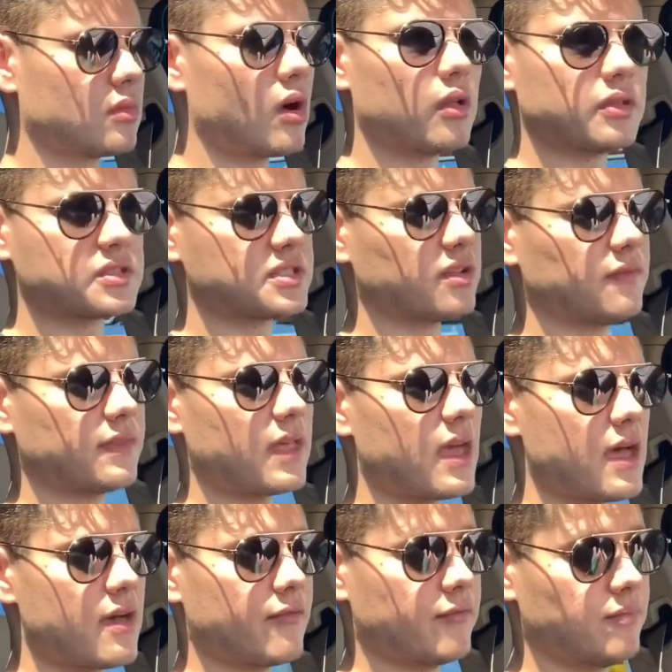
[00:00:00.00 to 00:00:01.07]
all the stuff that I
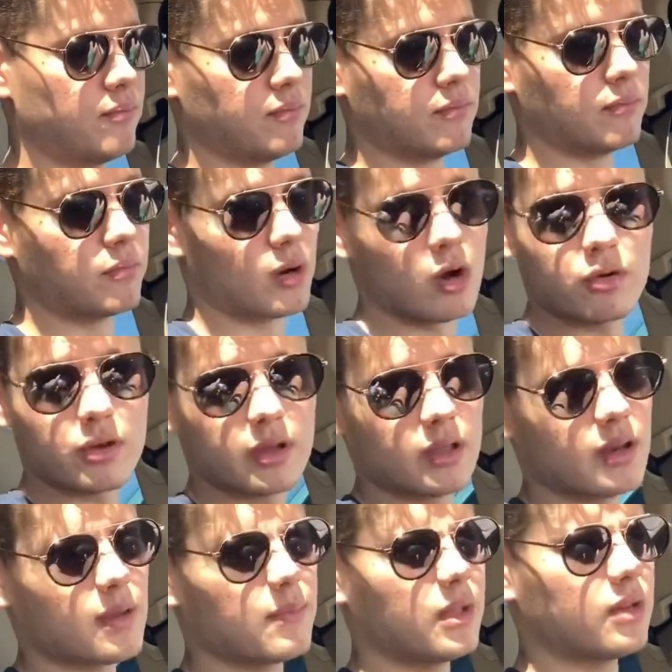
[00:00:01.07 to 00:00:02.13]
have
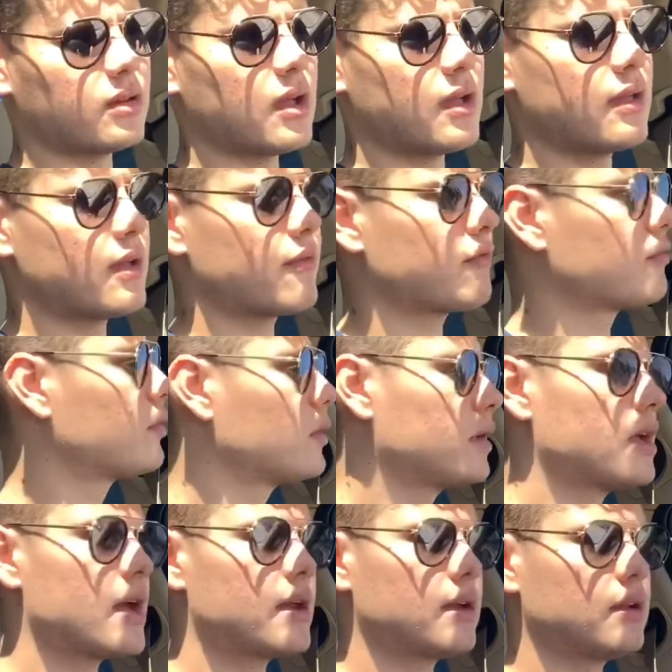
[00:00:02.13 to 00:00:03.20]
broken. I mean, I haven't
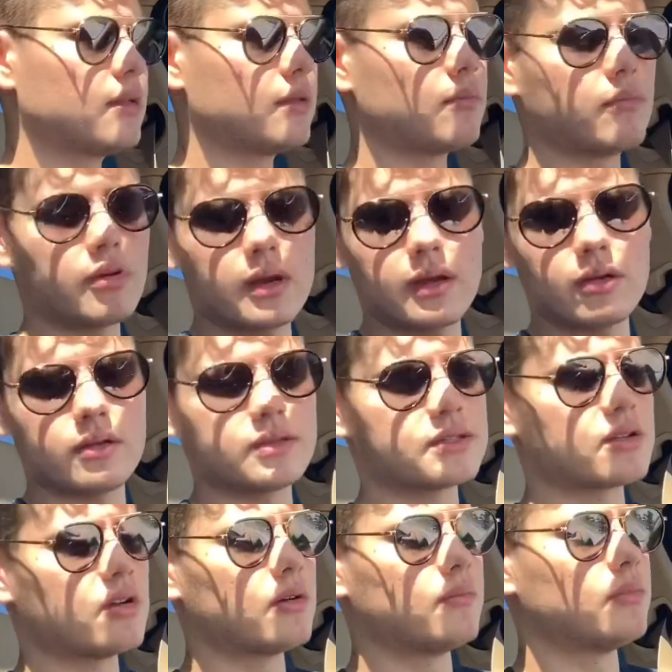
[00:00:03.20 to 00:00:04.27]
really had anything break on this
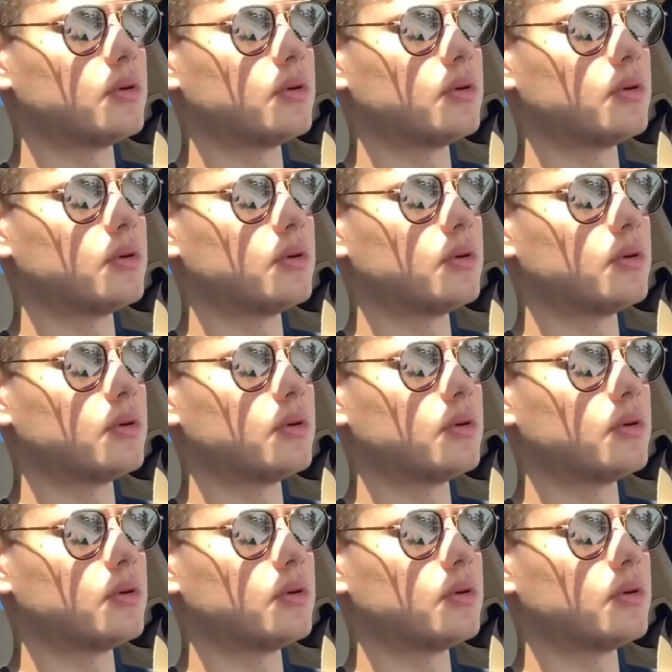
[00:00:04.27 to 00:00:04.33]
car,